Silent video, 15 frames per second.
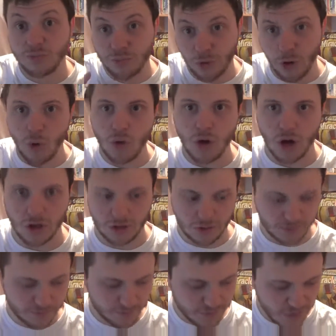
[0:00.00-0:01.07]
broke on.
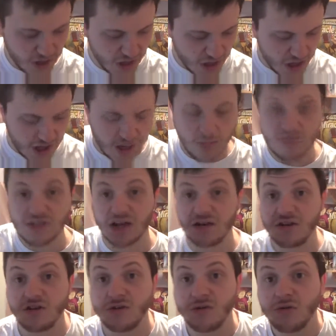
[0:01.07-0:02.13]
I'm
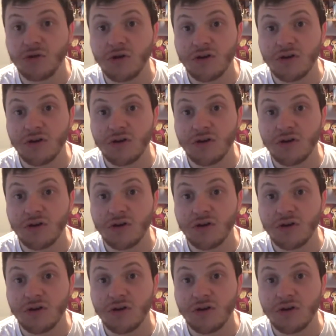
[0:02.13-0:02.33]
telling you